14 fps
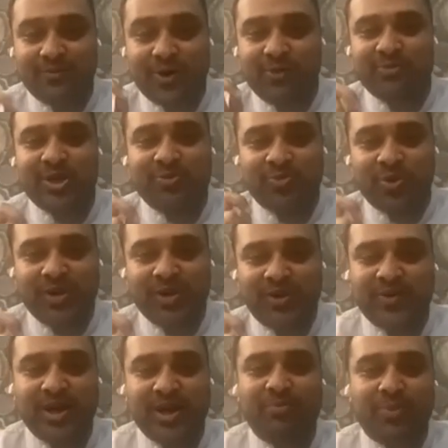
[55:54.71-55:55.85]
from the moment
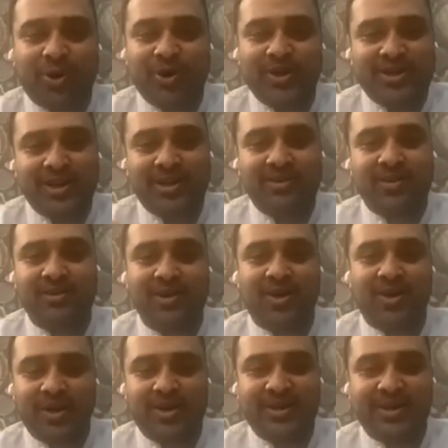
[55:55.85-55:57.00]
we are born till
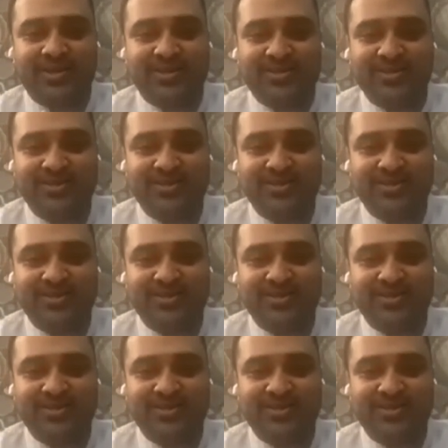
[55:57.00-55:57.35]
our death.